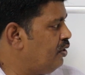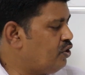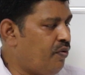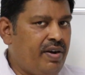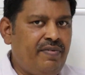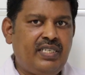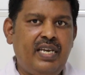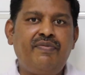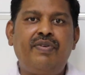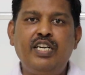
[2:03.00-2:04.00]
So when we
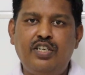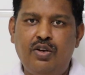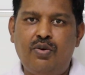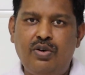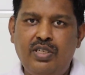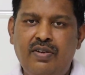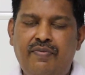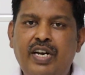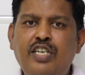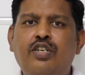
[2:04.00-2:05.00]
say finished
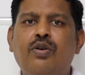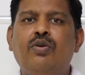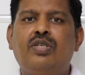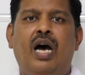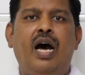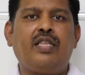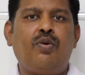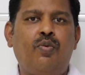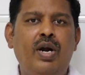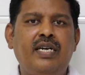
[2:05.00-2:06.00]
goods are
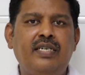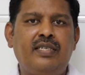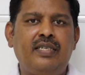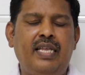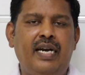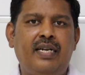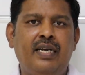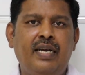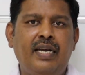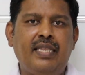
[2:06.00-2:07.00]
the ones that
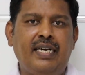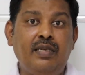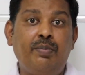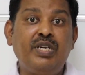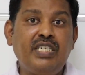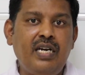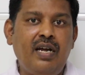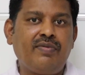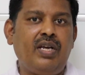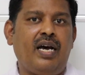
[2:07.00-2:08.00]
is a mission
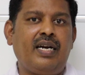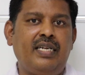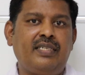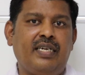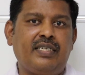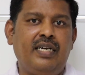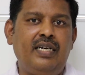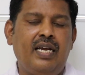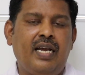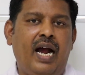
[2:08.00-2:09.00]
of the
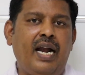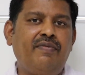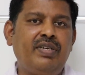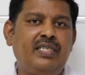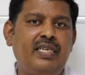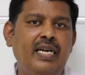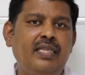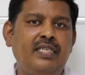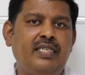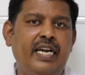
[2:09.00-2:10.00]
organization and we
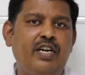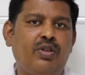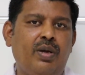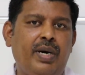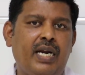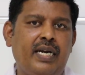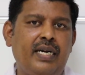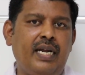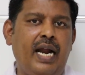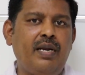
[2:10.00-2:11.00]
sell this into the
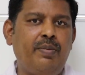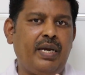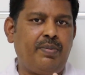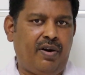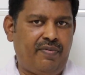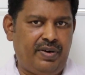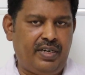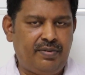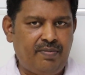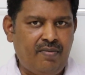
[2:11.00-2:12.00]
market and make profit.